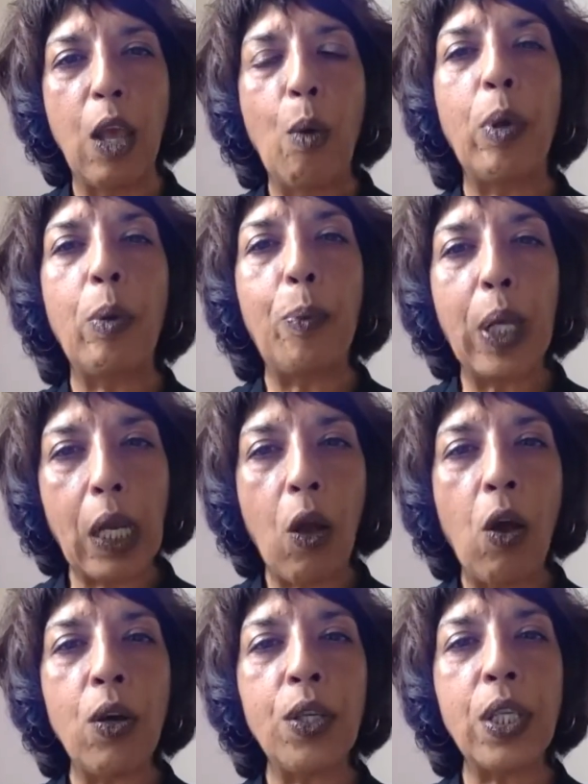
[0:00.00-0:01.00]
but
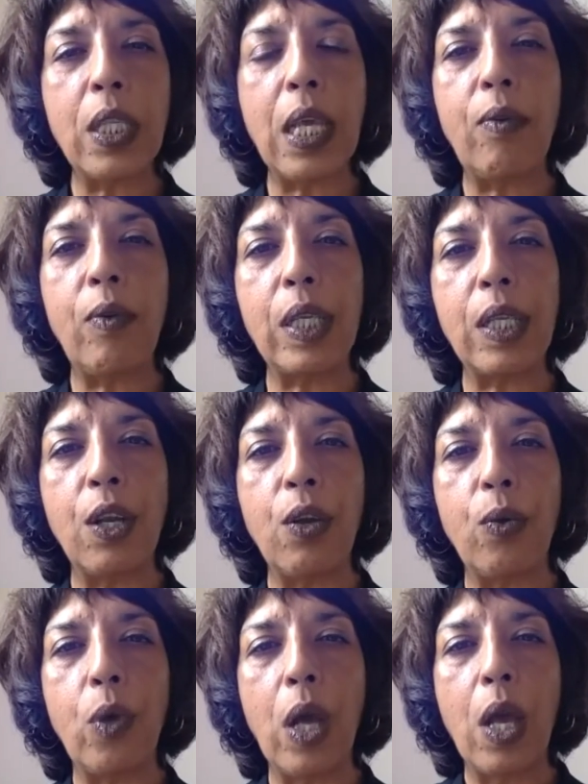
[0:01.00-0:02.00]
because there is
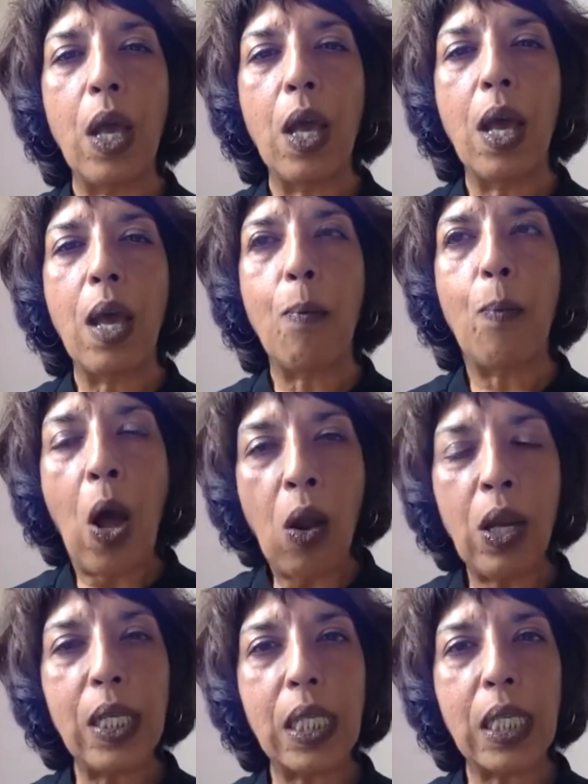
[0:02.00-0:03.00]
no
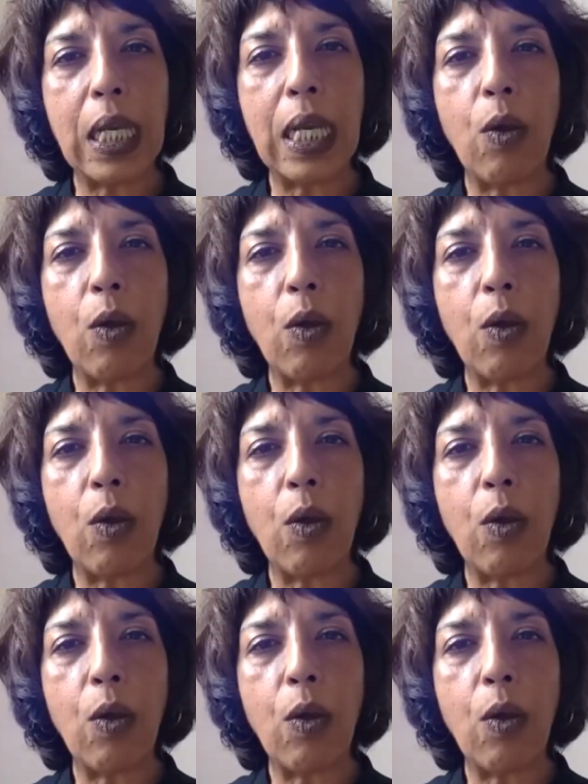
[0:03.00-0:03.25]
policy